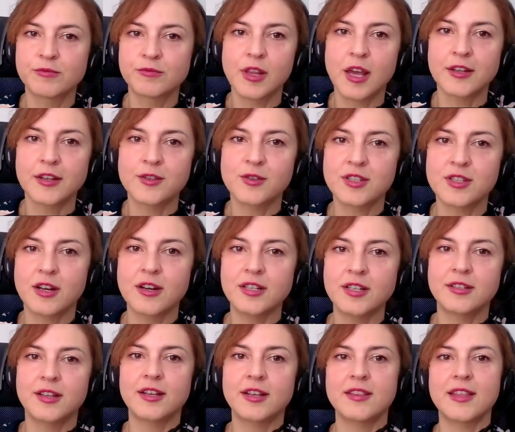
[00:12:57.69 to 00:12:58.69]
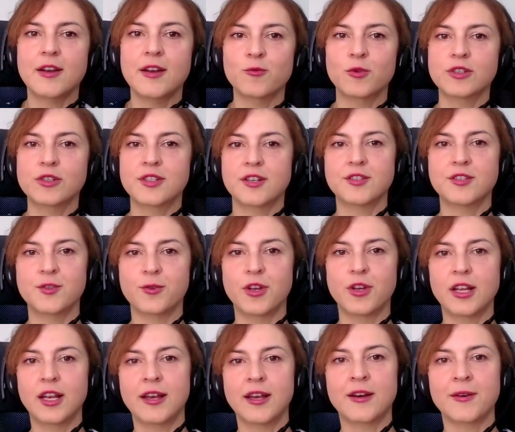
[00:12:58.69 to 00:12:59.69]
like to start? And then we'll turn to
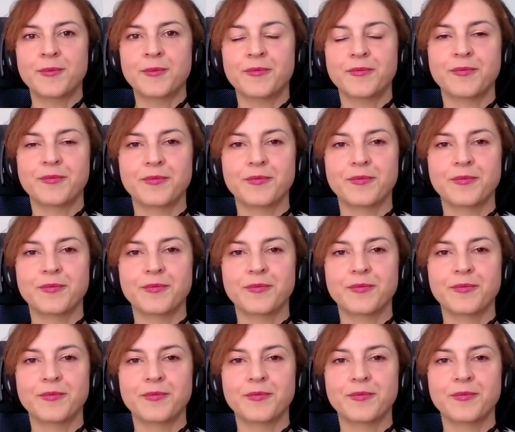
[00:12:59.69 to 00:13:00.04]
Ilija.